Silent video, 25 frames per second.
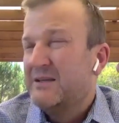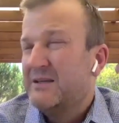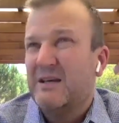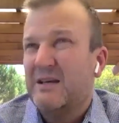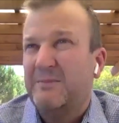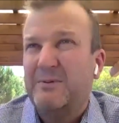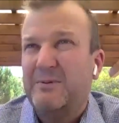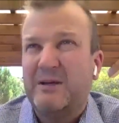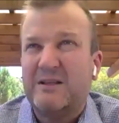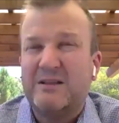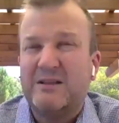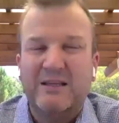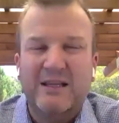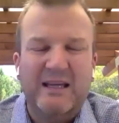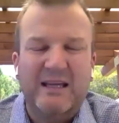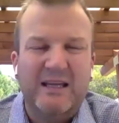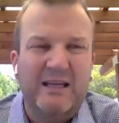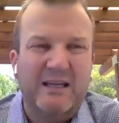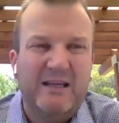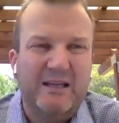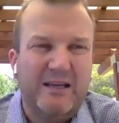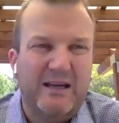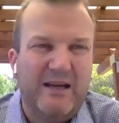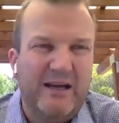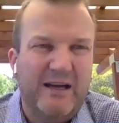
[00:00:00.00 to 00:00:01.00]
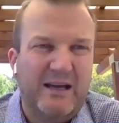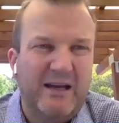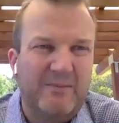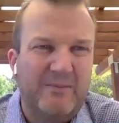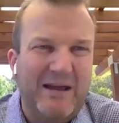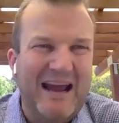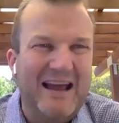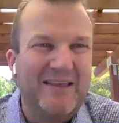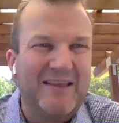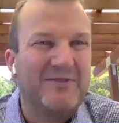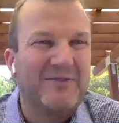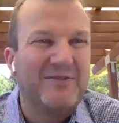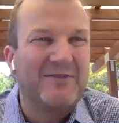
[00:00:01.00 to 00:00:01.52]
Typically,
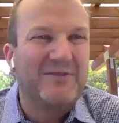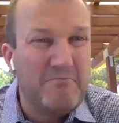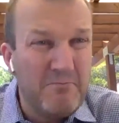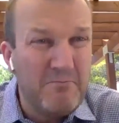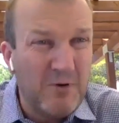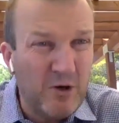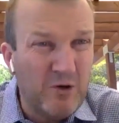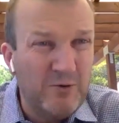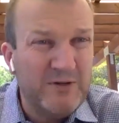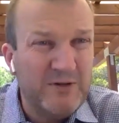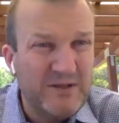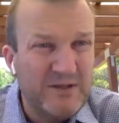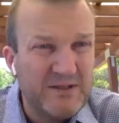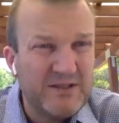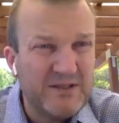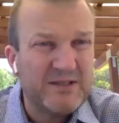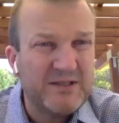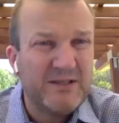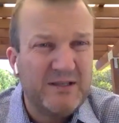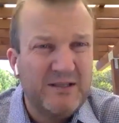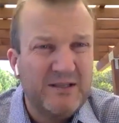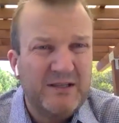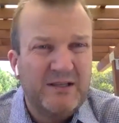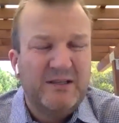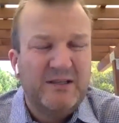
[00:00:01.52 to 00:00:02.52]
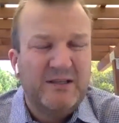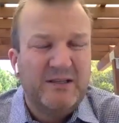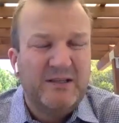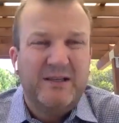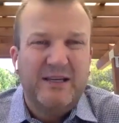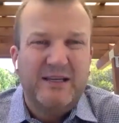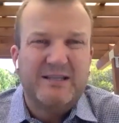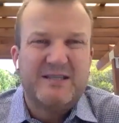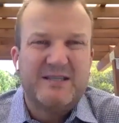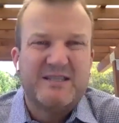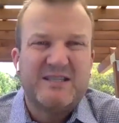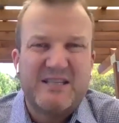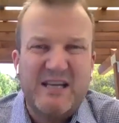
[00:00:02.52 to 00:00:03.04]
at the moment,
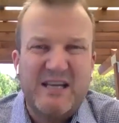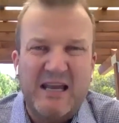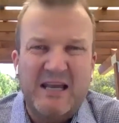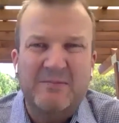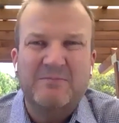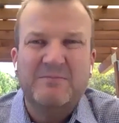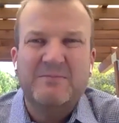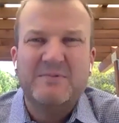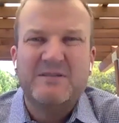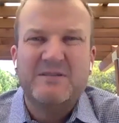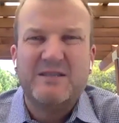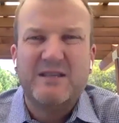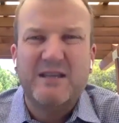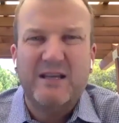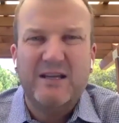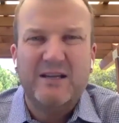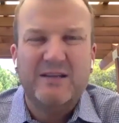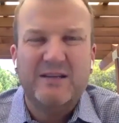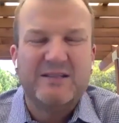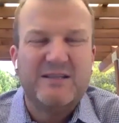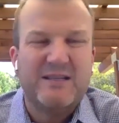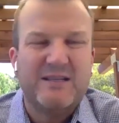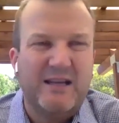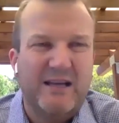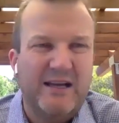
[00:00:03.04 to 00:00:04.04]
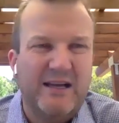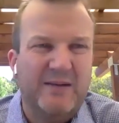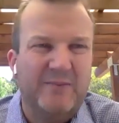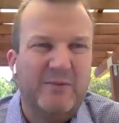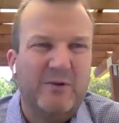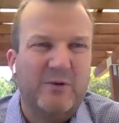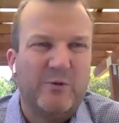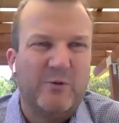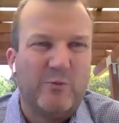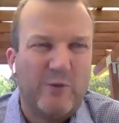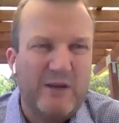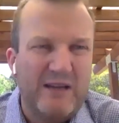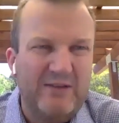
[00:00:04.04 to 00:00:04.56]
it seems that
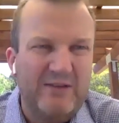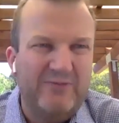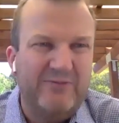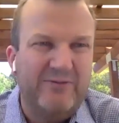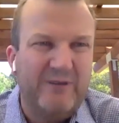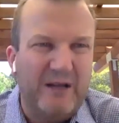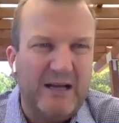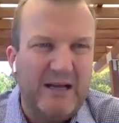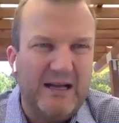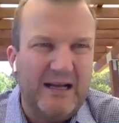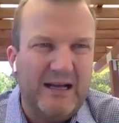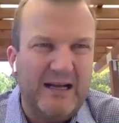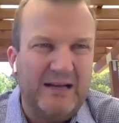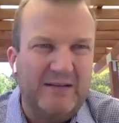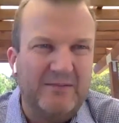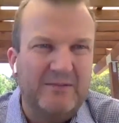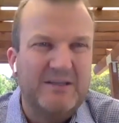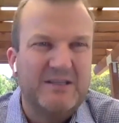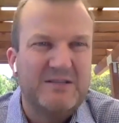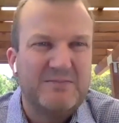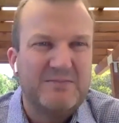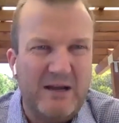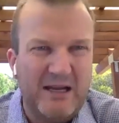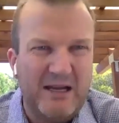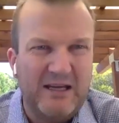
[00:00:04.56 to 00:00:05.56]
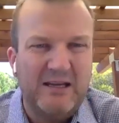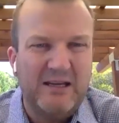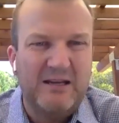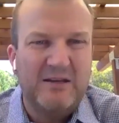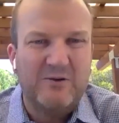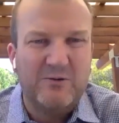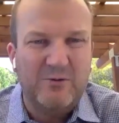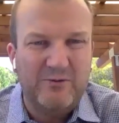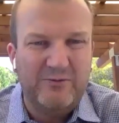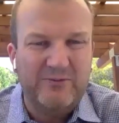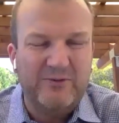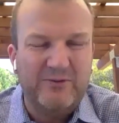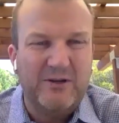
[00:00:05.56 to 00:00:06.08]
a refi is making
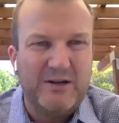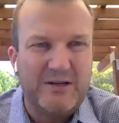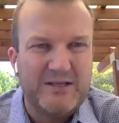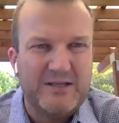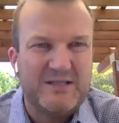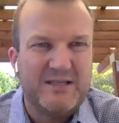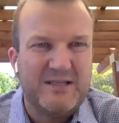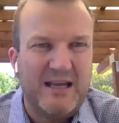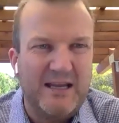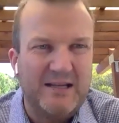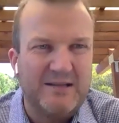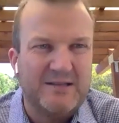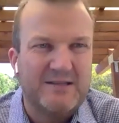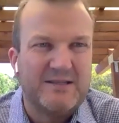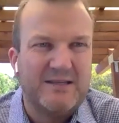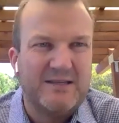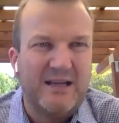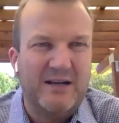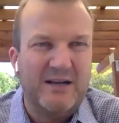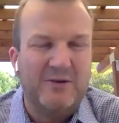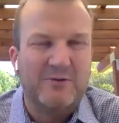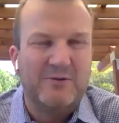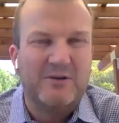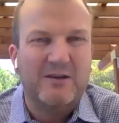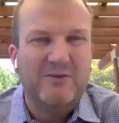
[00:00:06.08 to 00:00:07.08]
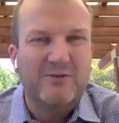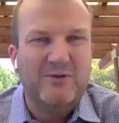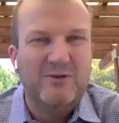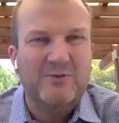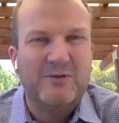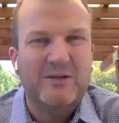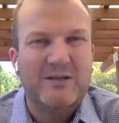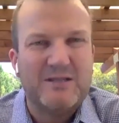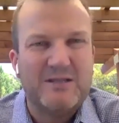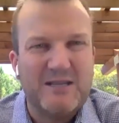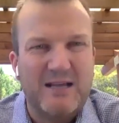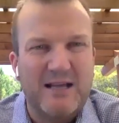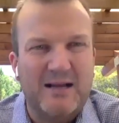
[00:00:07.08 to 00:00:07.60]
an awful lot of sense. And I'll give you
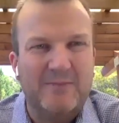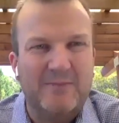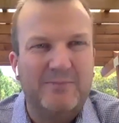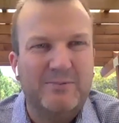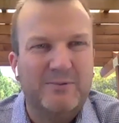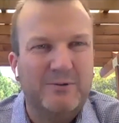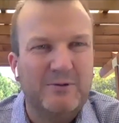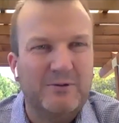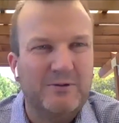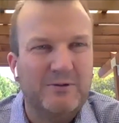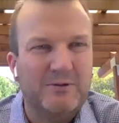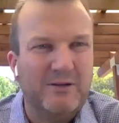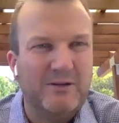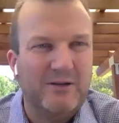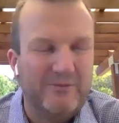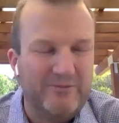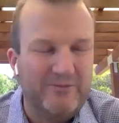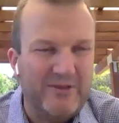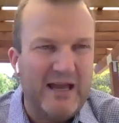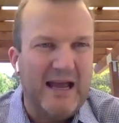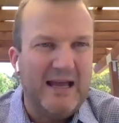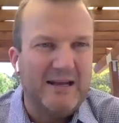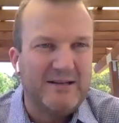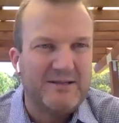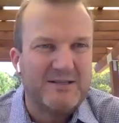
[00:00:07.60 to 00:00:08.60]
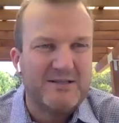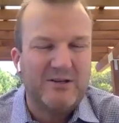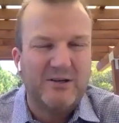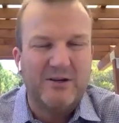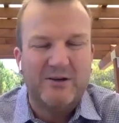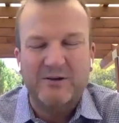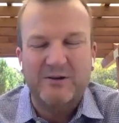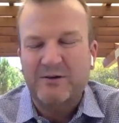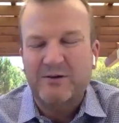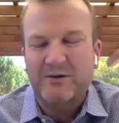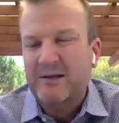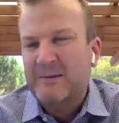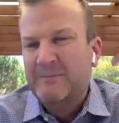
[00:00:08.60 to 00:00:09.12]
an example of that.
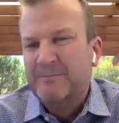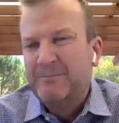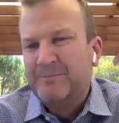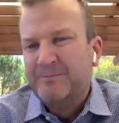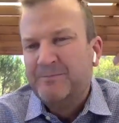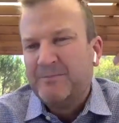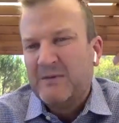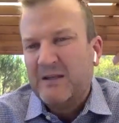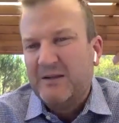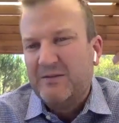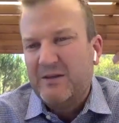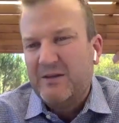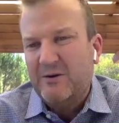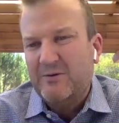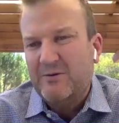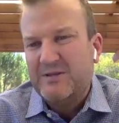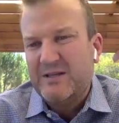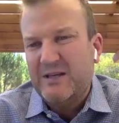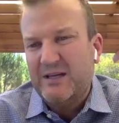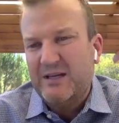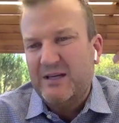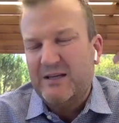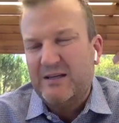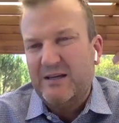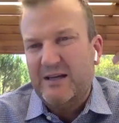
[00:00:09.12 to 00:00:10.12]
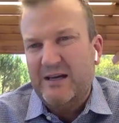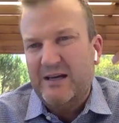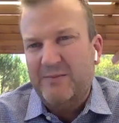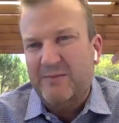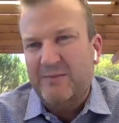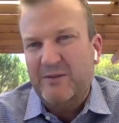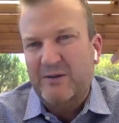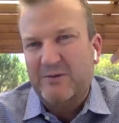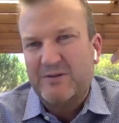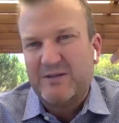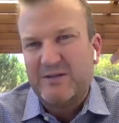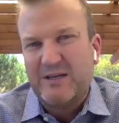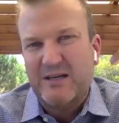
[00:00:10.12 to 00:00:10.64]
So there was a
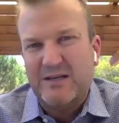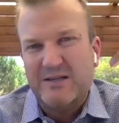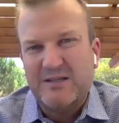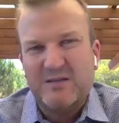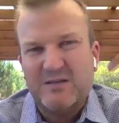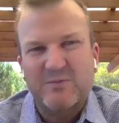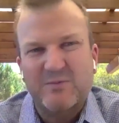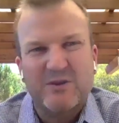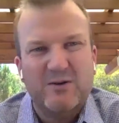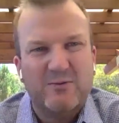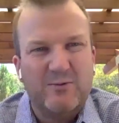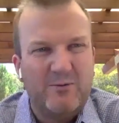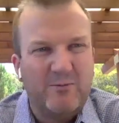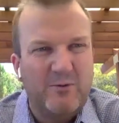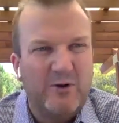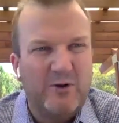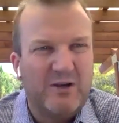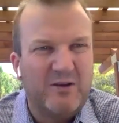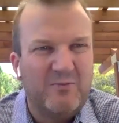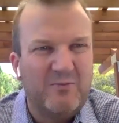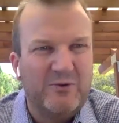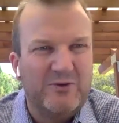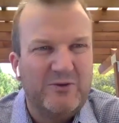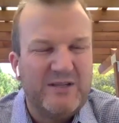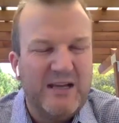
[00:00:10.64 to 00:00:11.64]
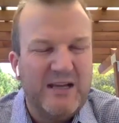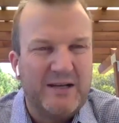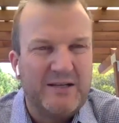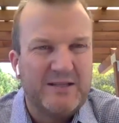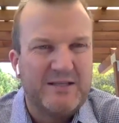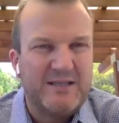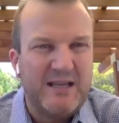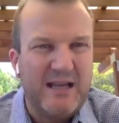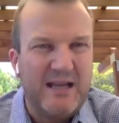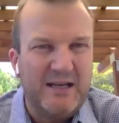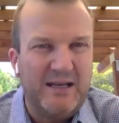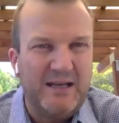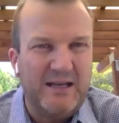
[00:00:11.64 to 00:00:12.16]
customer that we're working with down in
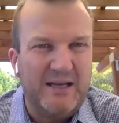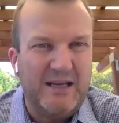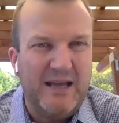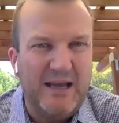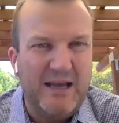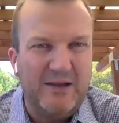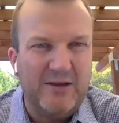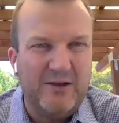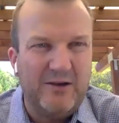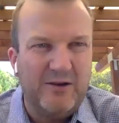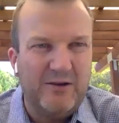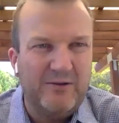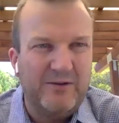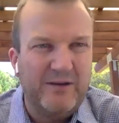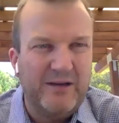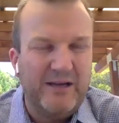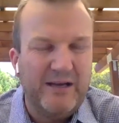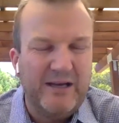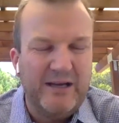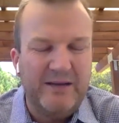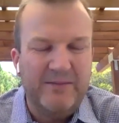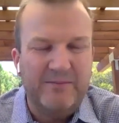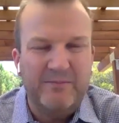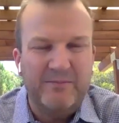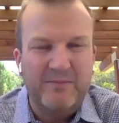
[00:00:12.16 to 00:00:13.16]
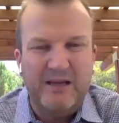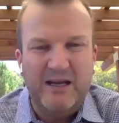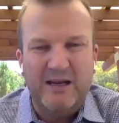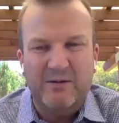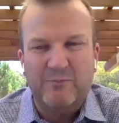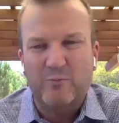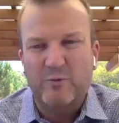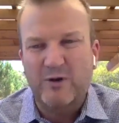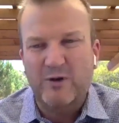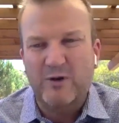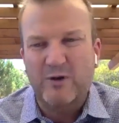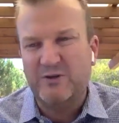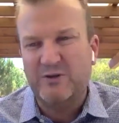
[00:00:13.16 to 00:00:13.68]
San Diego,
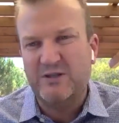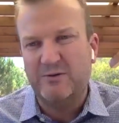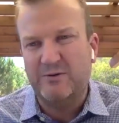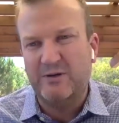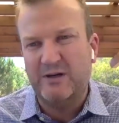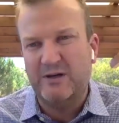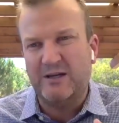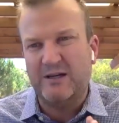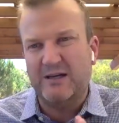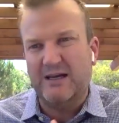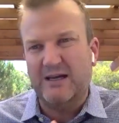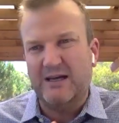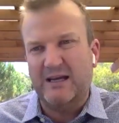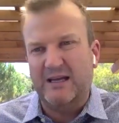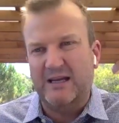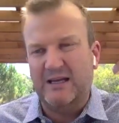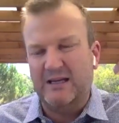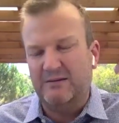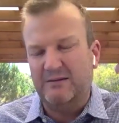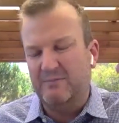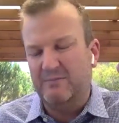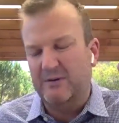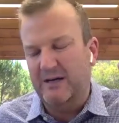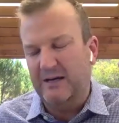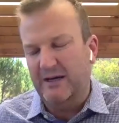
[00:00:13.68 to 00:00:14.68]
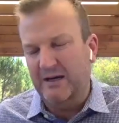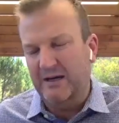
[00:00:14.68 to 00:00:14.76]
and we were doing a